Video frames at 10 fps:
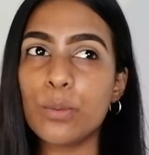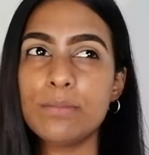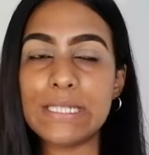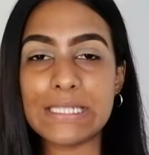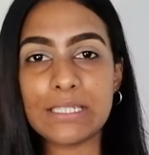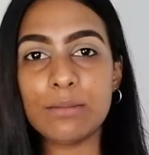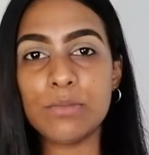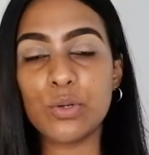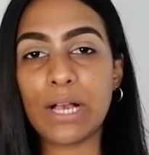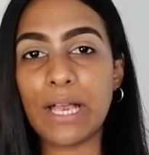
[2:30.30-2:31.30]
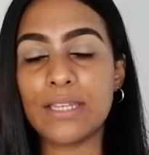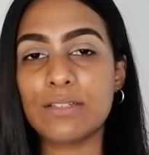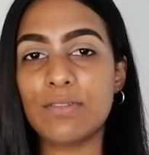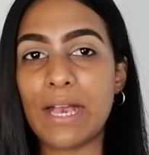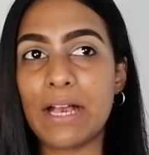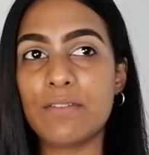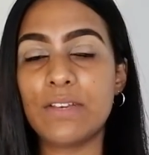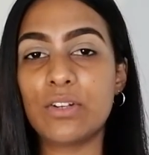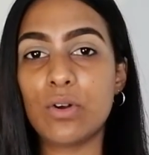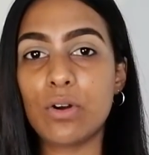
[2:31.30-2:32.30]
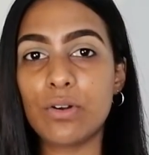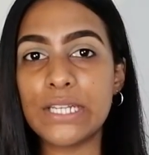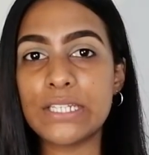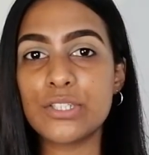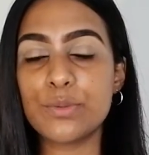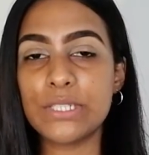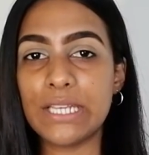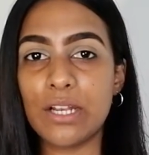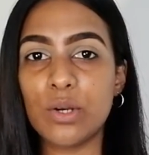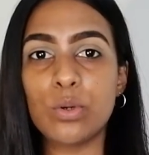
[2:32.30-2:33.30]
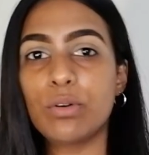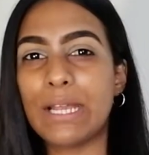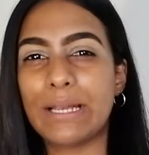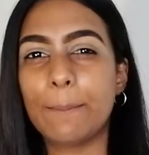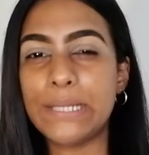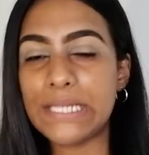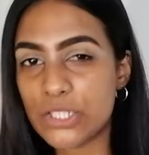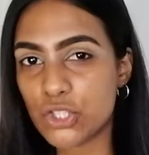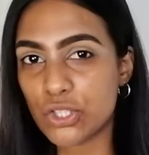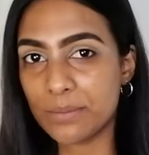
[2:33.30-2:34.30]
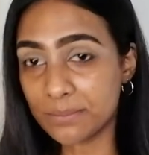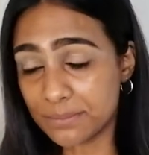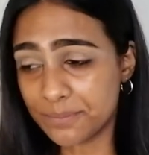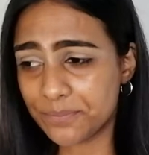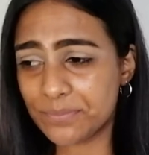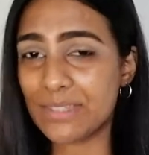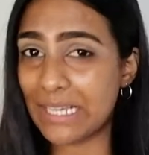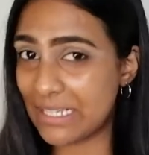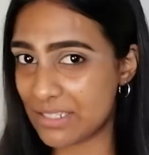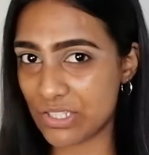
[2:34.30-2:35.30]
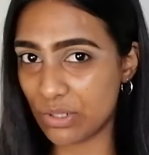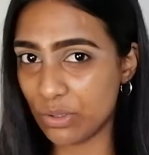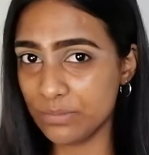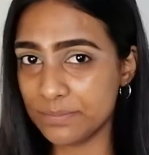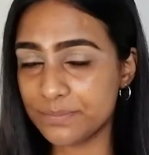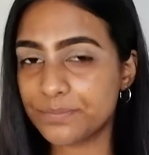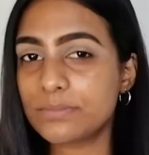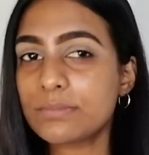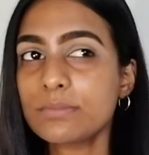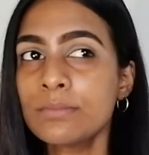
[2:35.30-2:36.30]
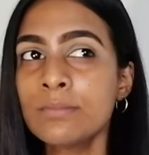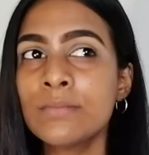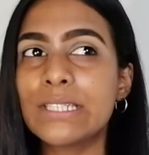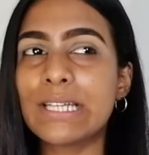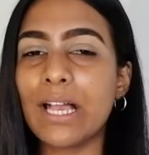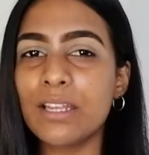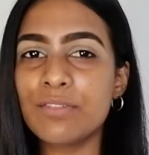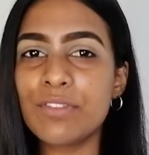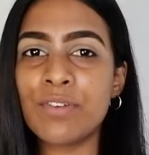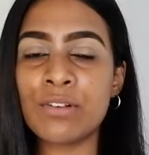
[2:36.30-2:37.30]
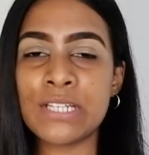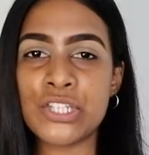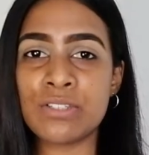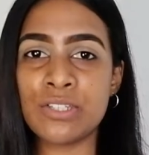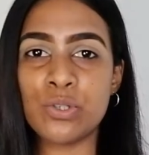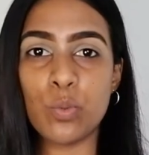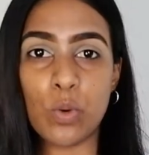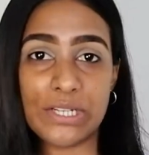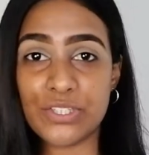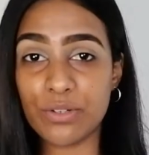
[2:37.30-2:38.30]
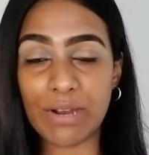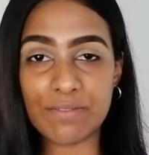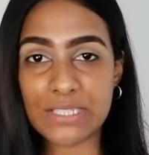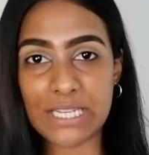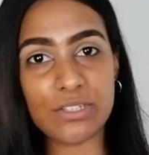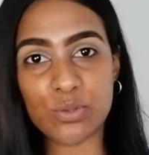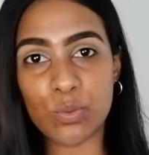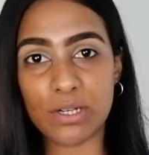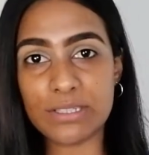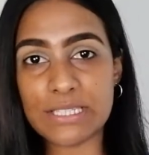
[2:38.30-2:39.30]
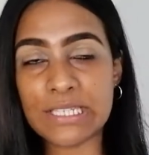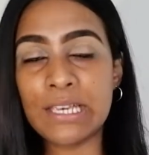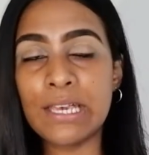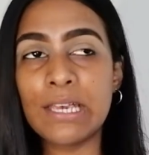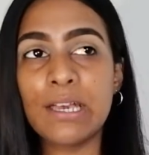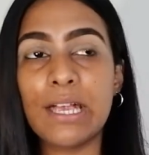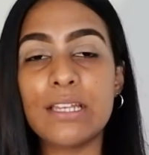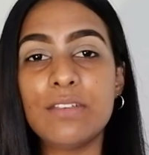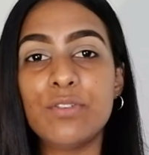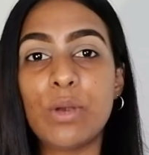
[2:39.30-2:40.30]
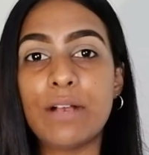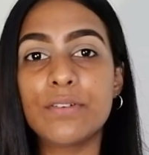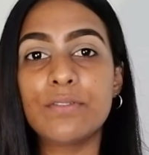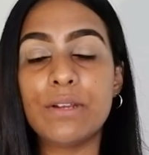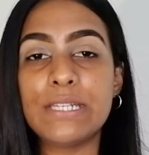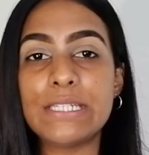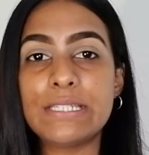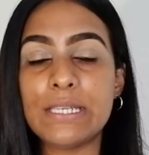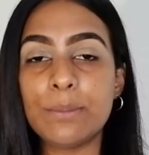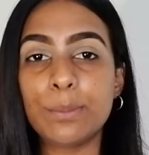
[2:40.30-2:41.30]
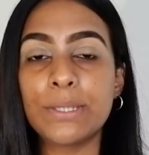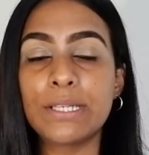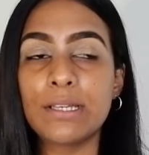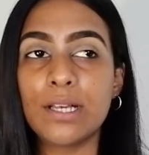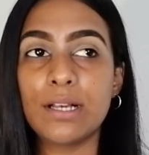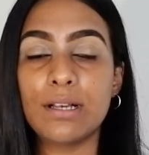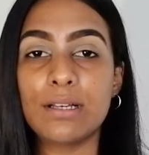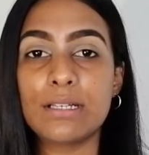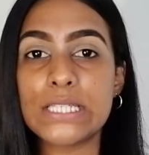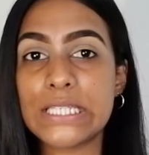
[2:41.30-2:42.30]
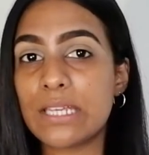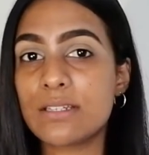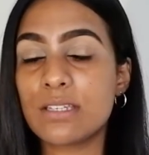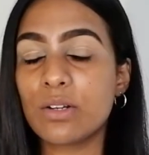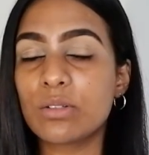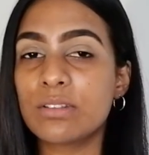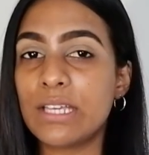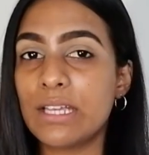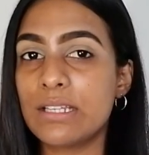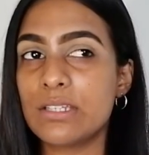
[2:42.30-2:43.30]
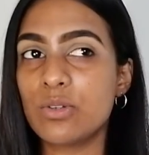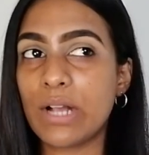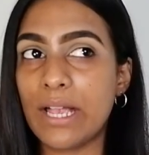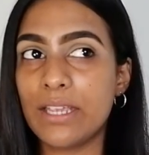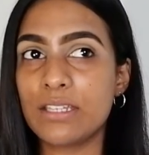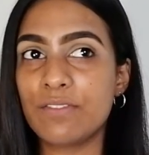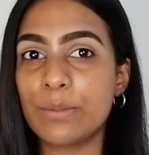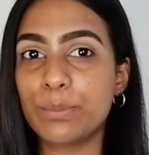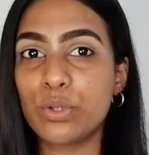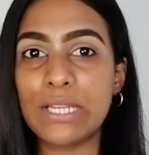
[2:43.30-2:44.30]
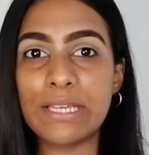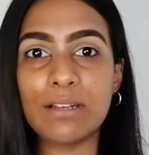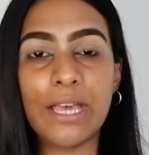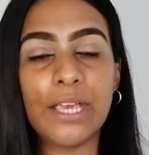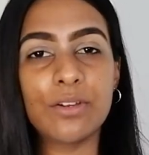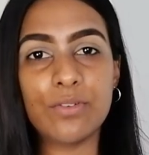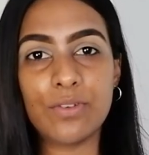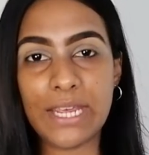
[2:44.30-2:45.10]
or medium, you kind of have an orange, yellow, or like a peach undertone, kind of the foundation that you want to gravitate towards. And if you have a very deep skin tone, then you kind of are pulling like